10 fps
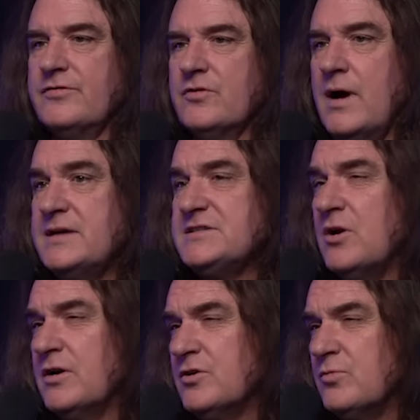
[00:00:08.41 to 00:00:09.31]
So I
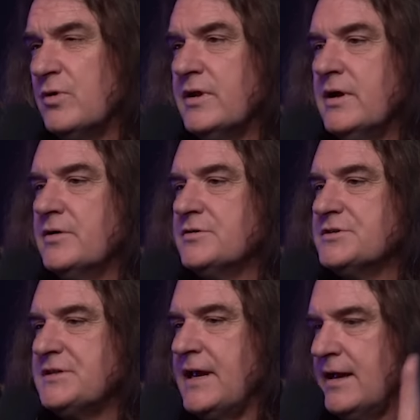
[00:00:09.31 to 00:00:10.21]
started to really
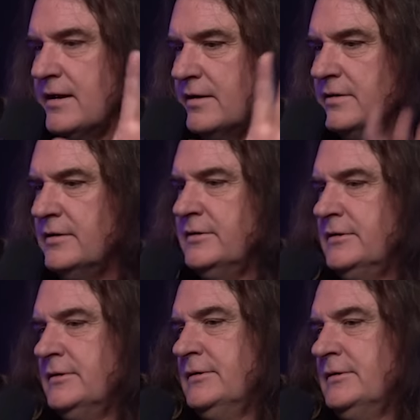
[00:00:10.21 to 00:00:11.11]
understand
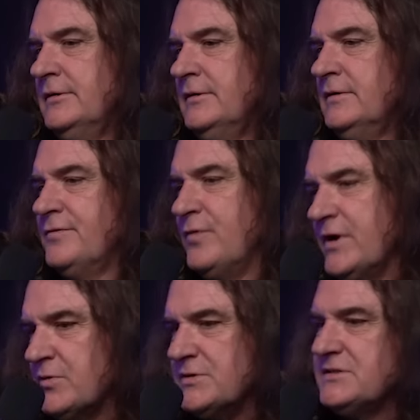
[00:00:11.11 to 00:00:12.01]

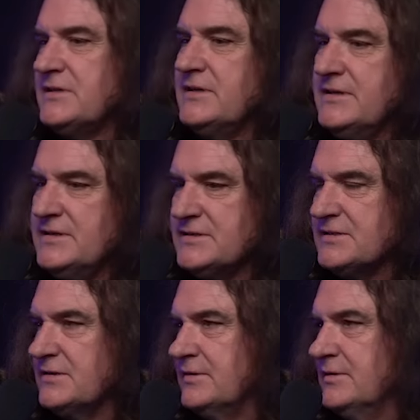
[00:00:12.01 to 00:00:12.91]
frequencies
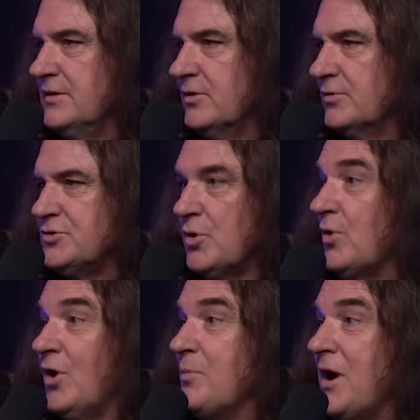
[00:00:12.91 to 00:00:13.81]
and, you know,
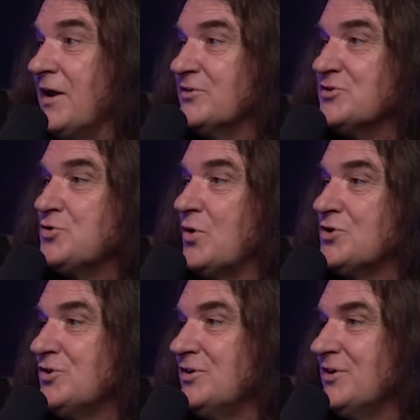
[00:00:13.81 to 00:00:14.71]
total harmonic
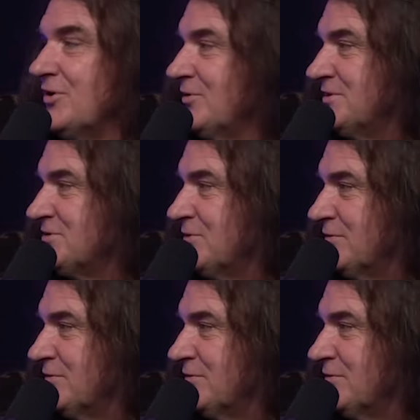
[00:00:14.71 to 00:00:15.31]
distortion and all these sort